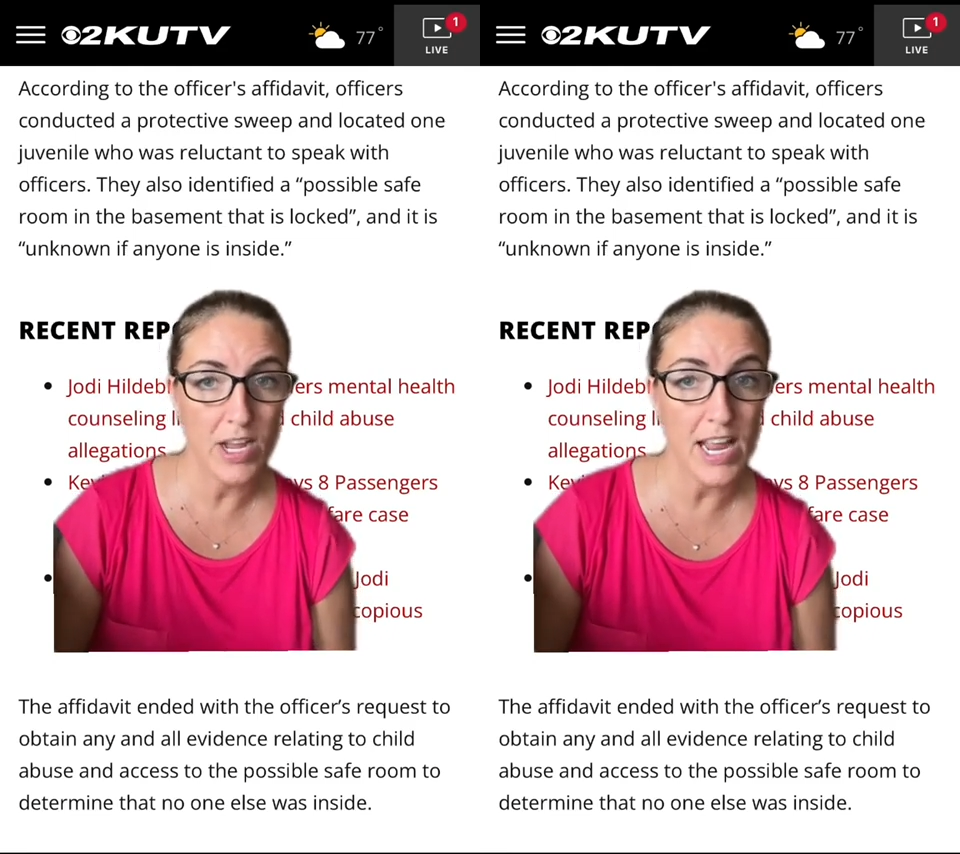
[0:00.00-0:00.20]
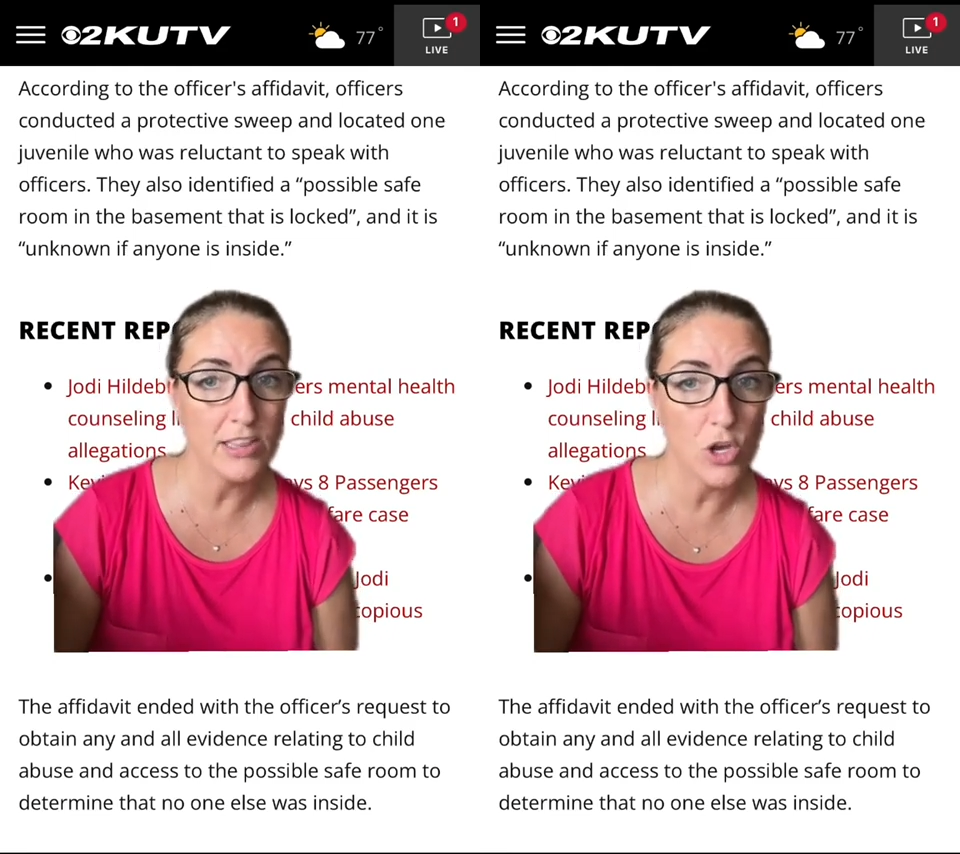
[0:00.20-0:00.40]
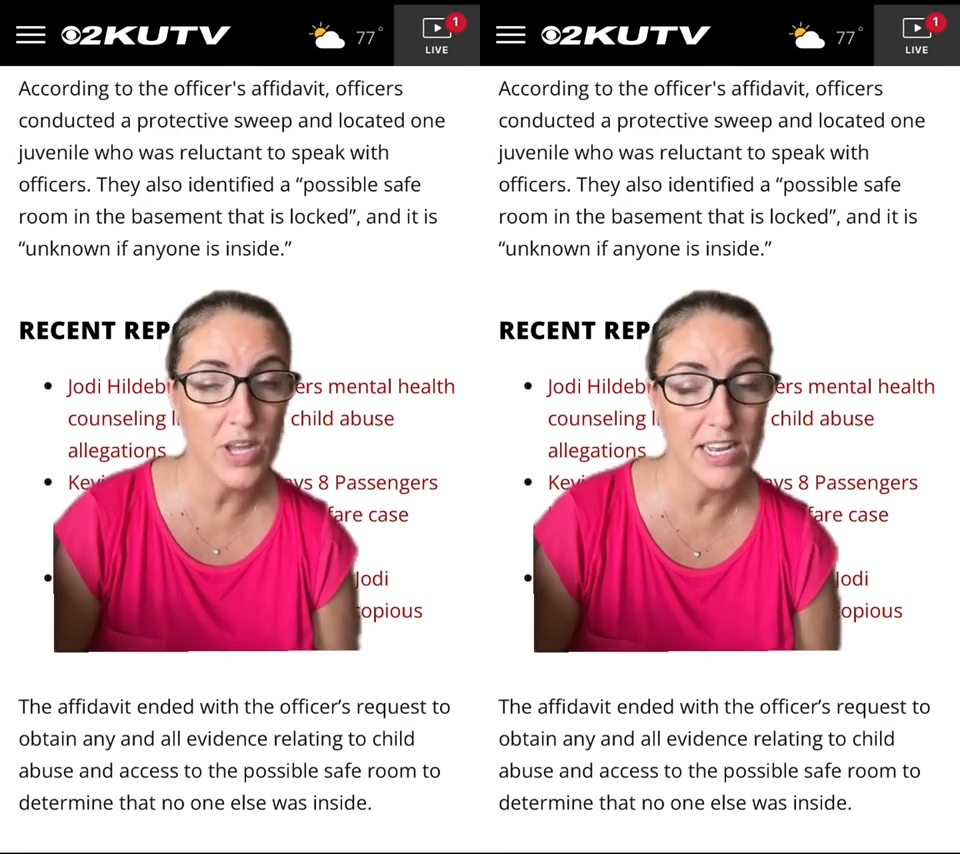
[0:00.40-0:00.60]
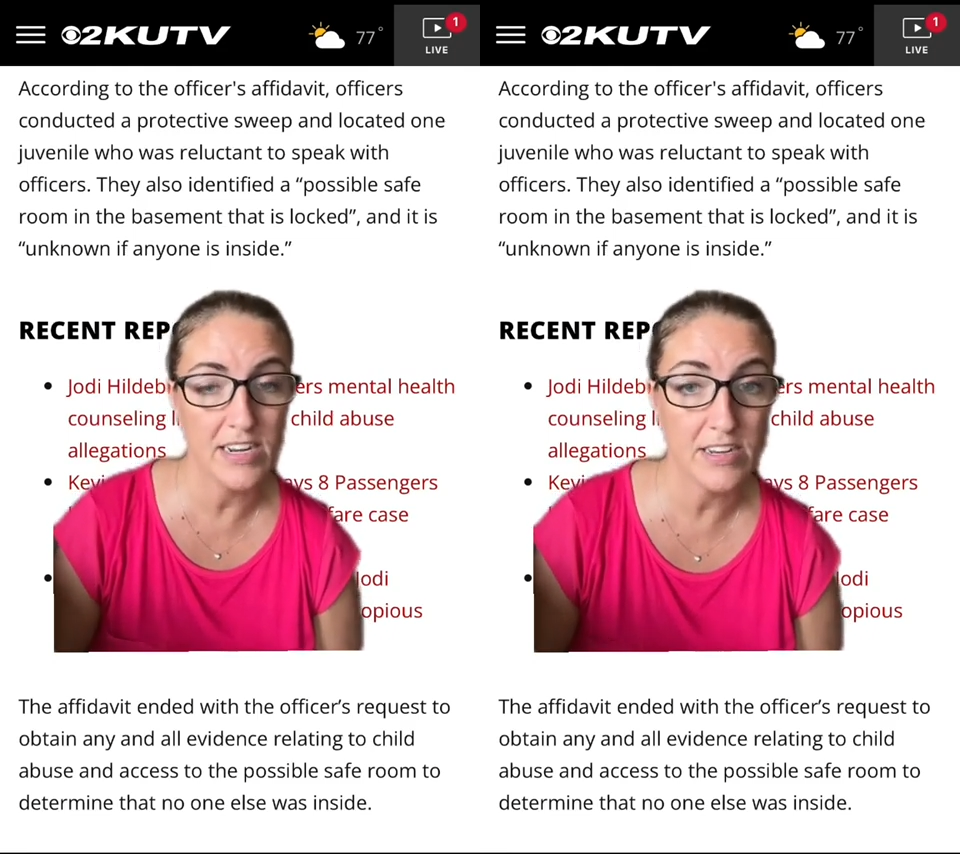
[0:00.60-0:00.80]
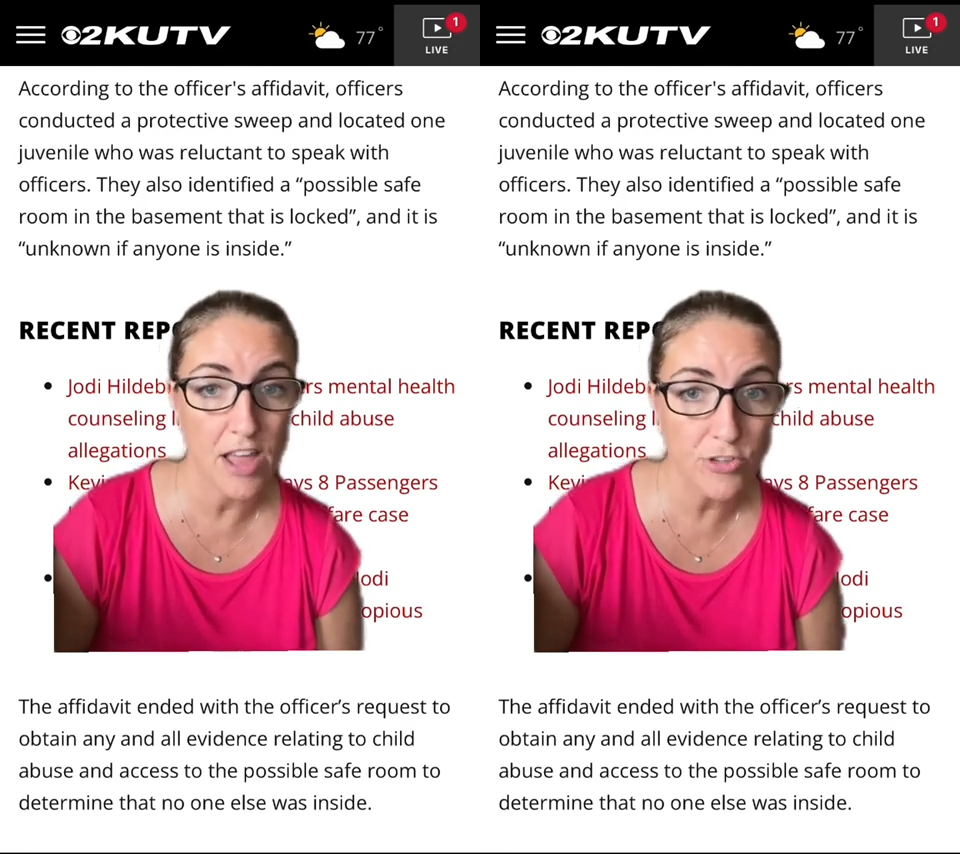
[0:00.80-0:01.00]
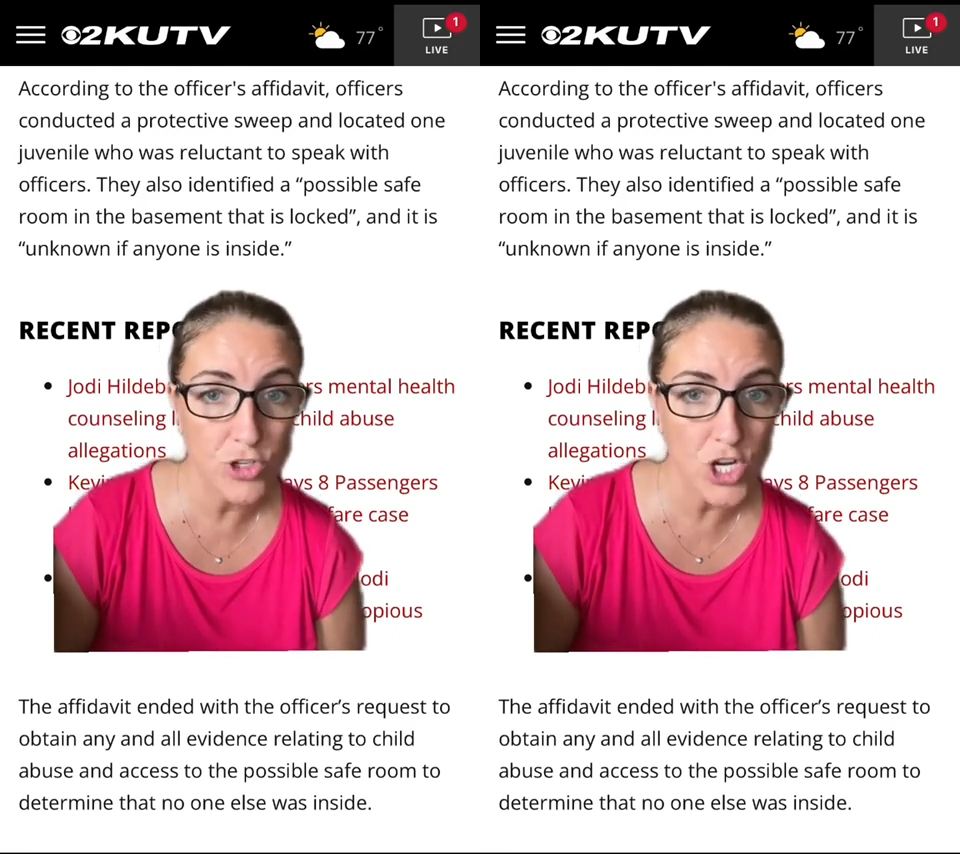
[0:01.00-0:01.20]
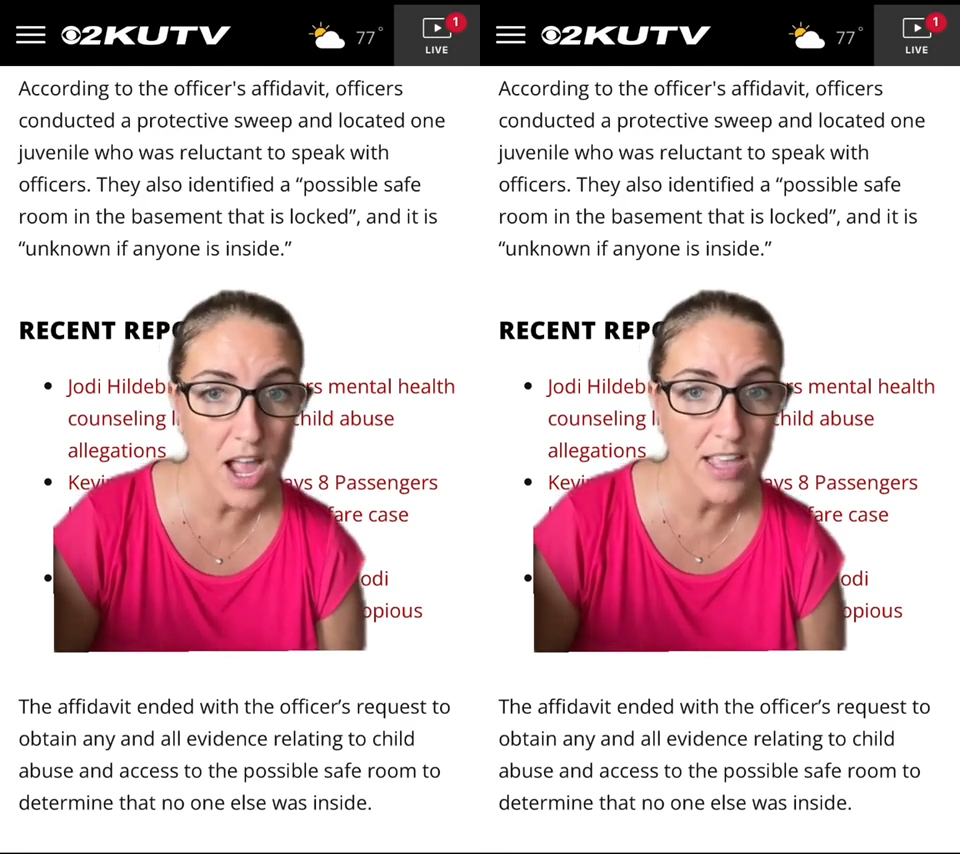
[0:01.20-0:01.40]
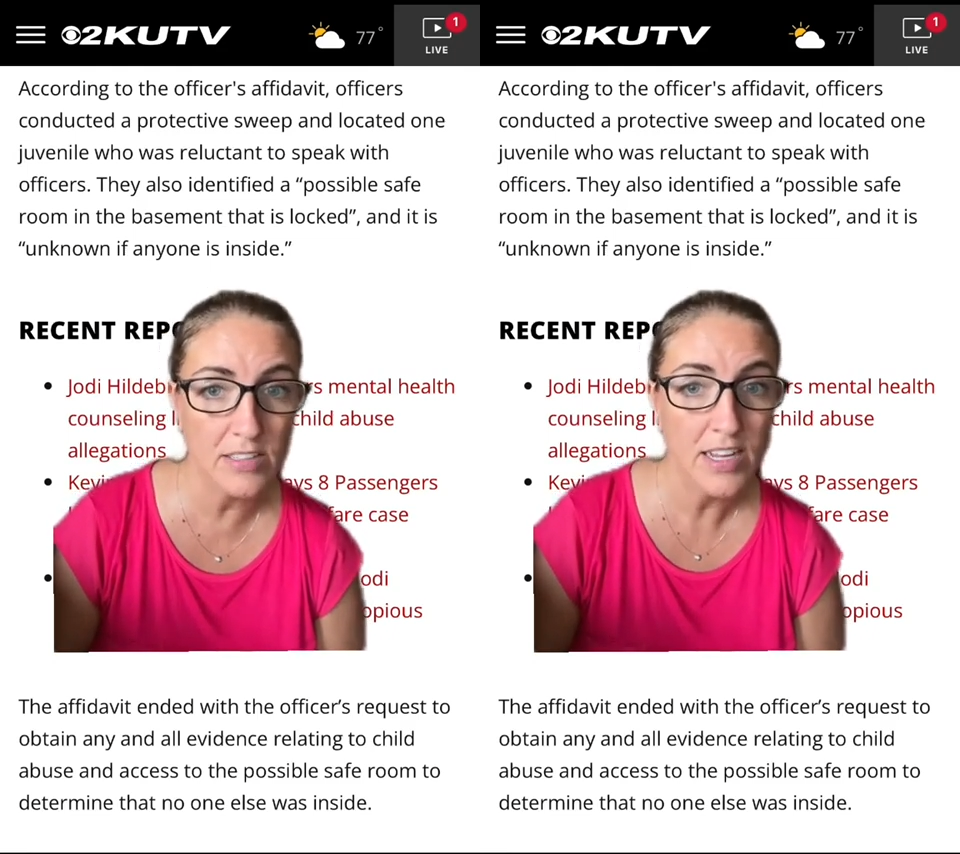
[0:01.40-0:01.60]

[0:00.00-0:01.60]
and located another child,